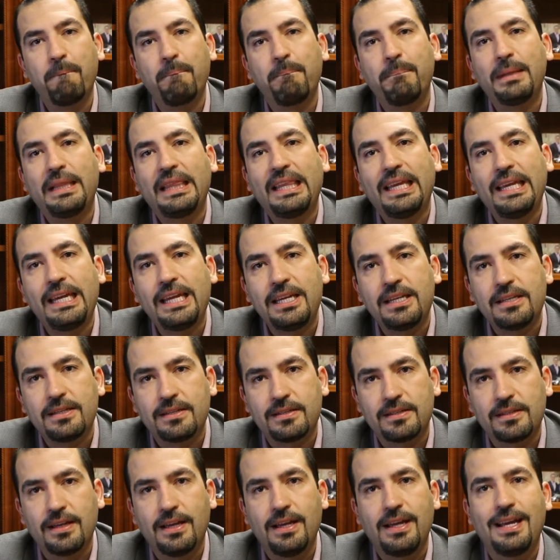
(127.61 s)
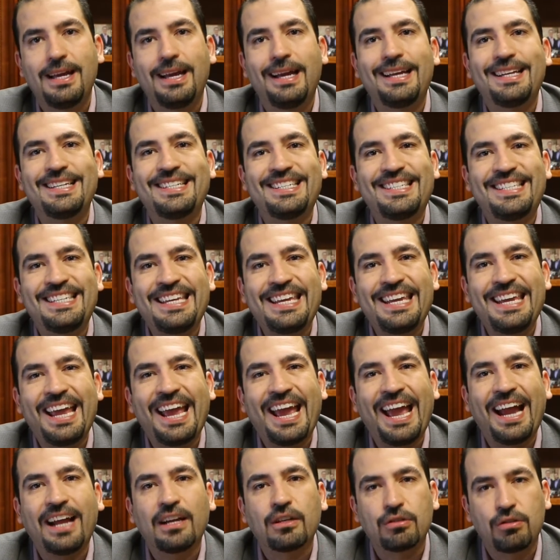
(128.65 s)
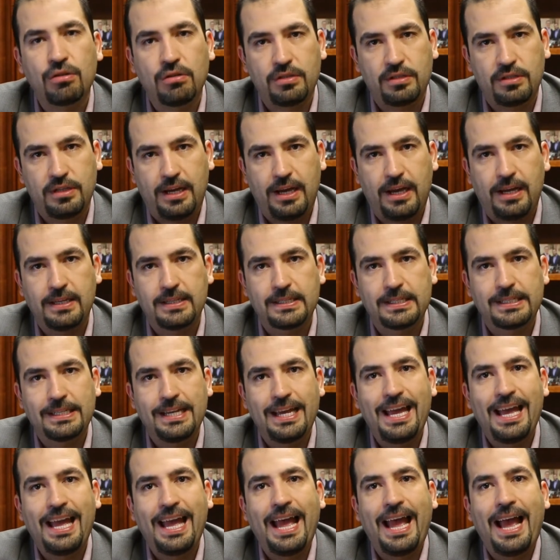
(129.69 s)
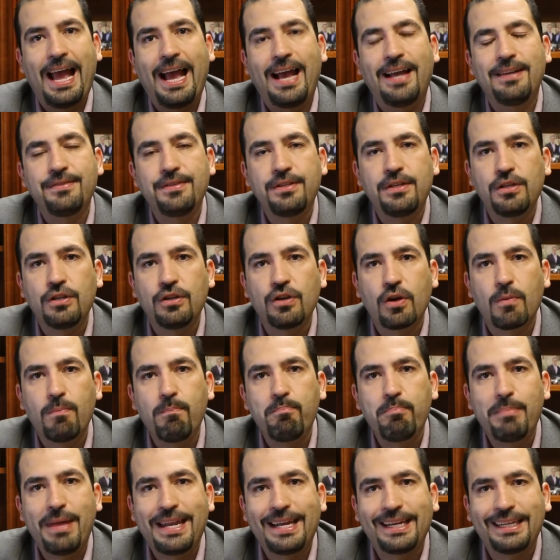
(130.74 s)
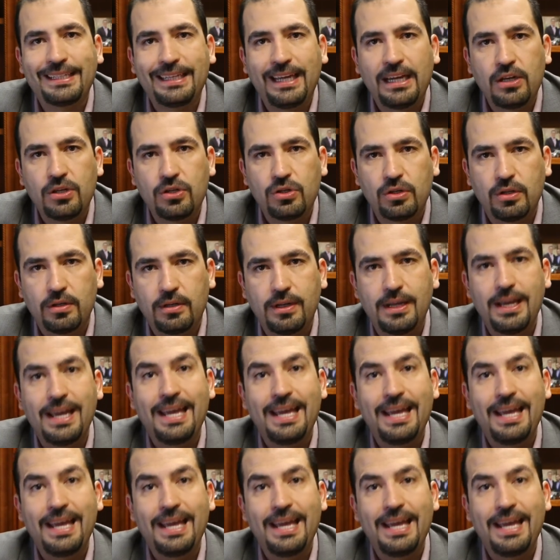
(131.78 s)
please see exercise as your medication.